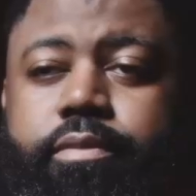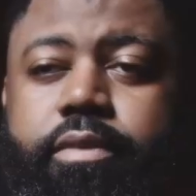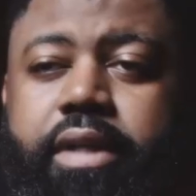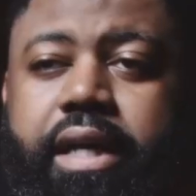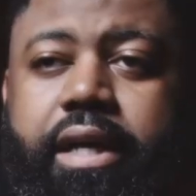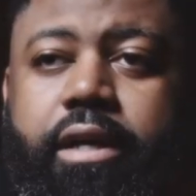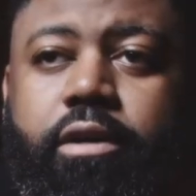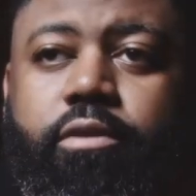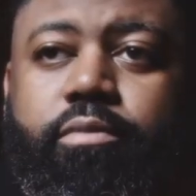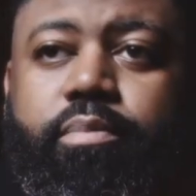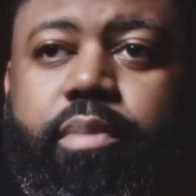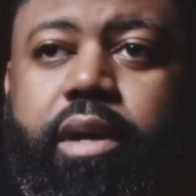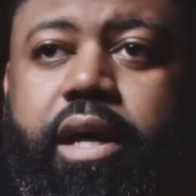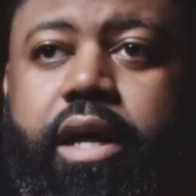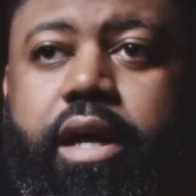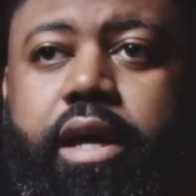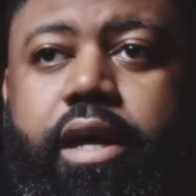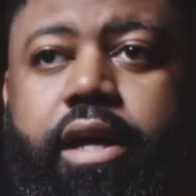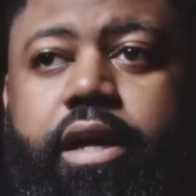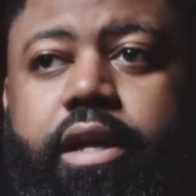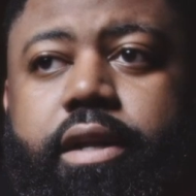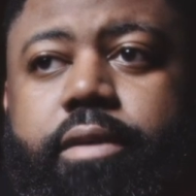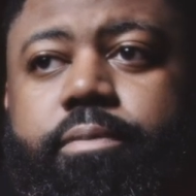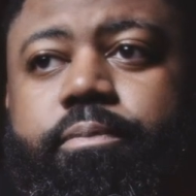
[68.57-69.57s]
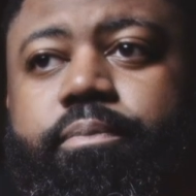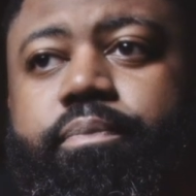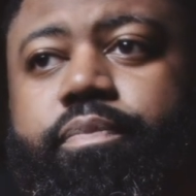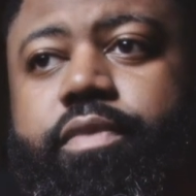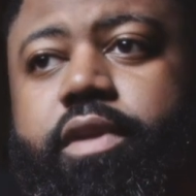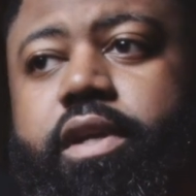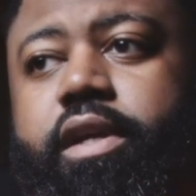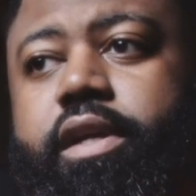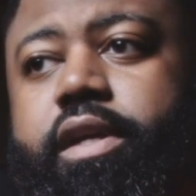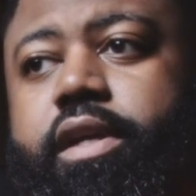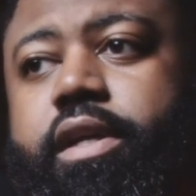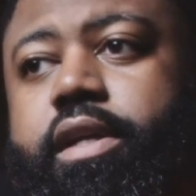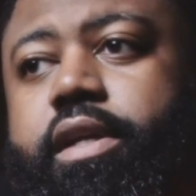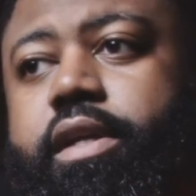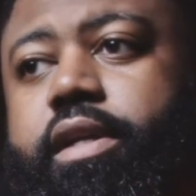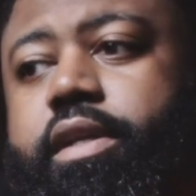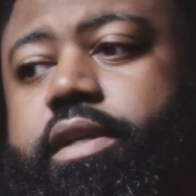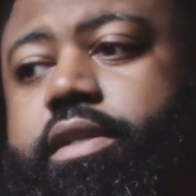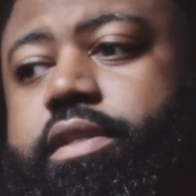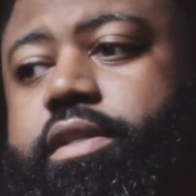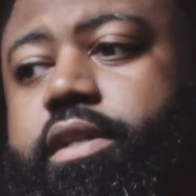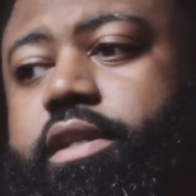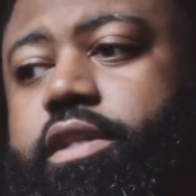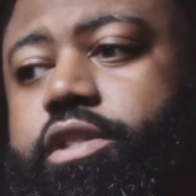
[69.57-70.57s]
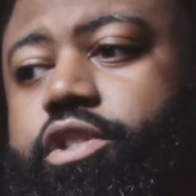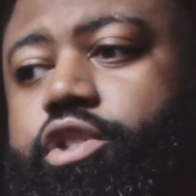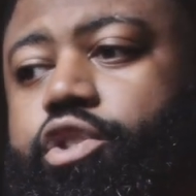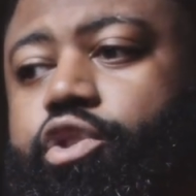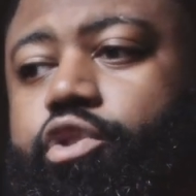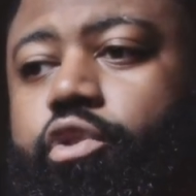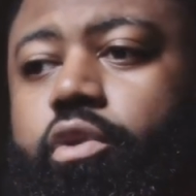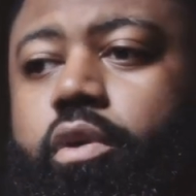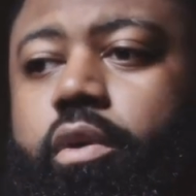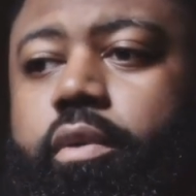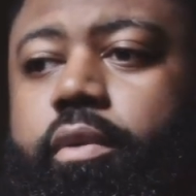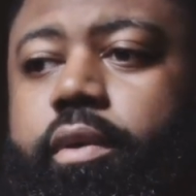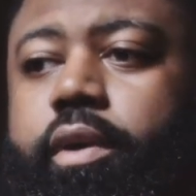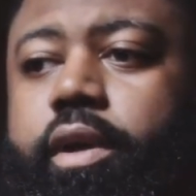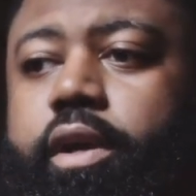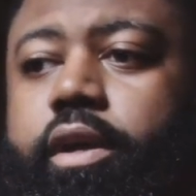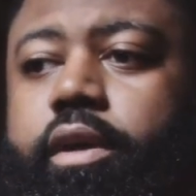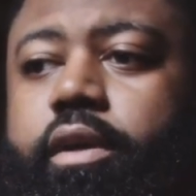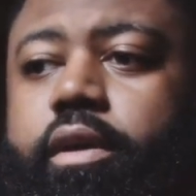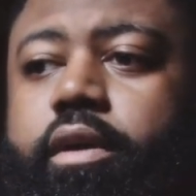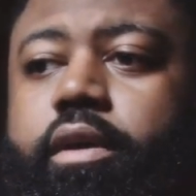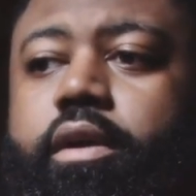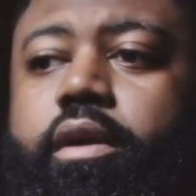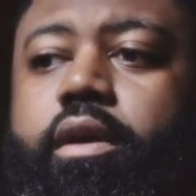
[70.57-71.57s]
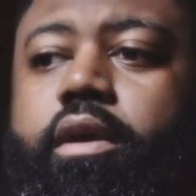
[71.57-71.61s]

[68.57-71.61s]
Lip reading: Down Bad is a story